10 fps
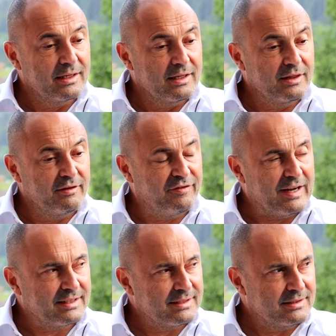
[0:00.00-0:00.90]
the
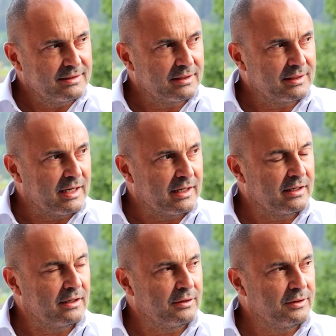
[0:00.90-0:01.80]
fats that are
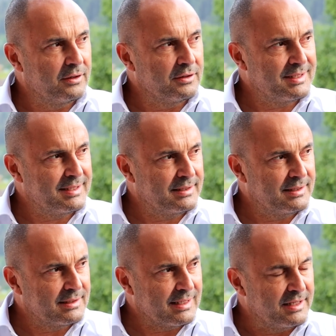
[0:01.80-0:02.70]
on the
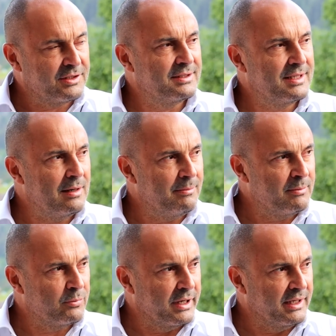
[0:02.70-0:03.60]
cancer cell
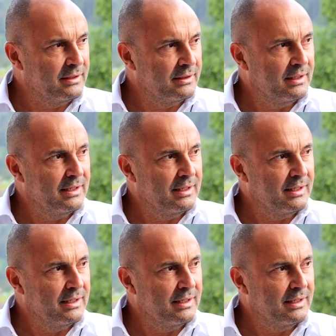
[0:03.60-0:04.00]
membrane